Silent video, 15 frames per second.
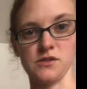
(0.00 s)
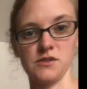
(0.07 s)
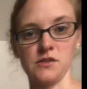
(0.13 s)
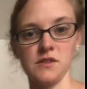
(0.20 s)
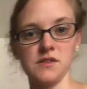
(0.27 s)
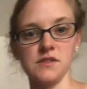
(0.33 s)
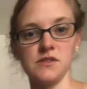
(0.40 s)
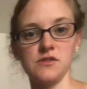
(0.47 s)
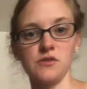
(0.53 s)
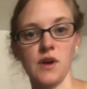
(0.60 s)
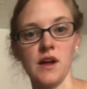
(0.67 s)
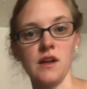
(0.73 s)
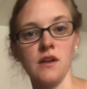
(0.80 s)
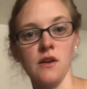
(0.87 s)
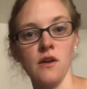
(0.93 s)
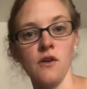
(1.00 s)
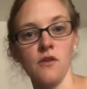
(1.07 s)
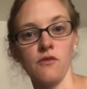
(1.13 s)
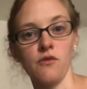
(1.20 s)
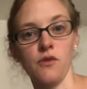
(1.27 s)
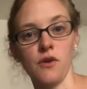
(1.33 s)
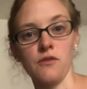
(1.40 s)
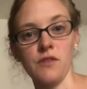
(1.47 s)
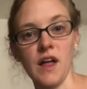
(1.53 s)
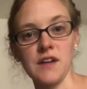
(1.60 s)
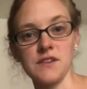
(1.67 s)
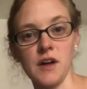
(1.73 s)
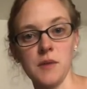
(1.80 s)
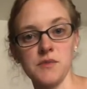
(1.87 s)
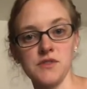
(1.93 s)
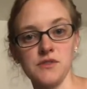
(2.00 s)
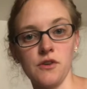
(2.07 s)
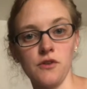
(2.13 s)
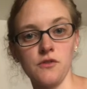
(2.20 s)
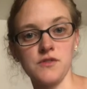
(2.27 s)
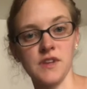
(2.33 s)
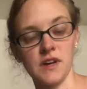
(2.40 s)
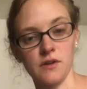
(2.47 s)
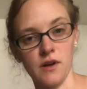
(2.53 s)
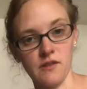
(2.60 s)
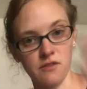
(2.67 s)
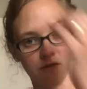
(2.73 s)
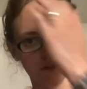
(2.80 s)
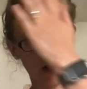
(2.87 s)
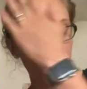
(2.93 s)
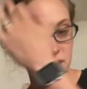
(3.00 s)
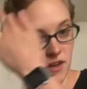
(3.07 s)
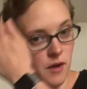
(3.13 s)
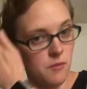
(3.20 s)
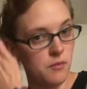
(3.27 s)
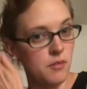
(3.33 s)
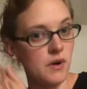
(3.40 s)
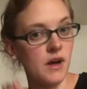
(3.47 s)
So this is great for flat top stoves. I don't have a flat top.